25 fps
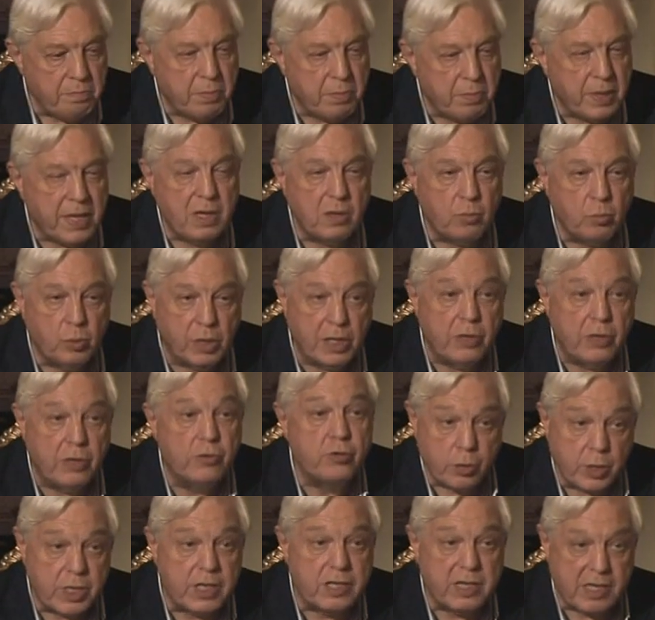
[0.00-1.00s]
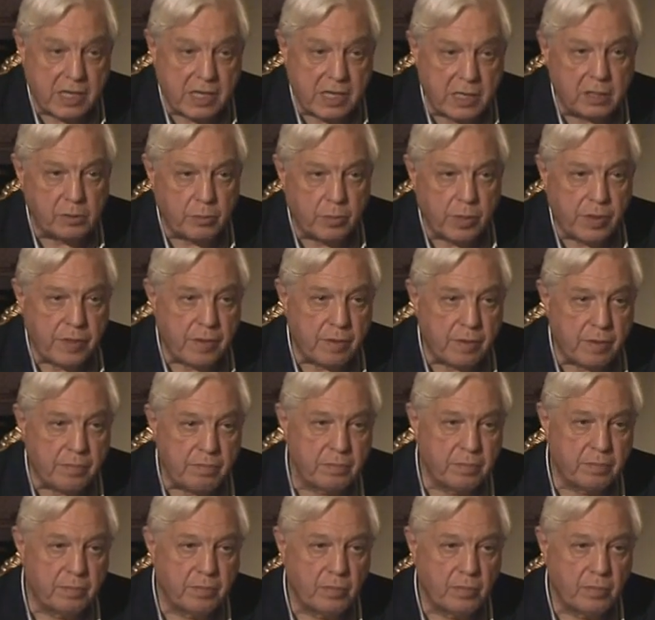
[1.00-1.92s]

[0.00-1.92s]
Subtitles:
you do a deal with them?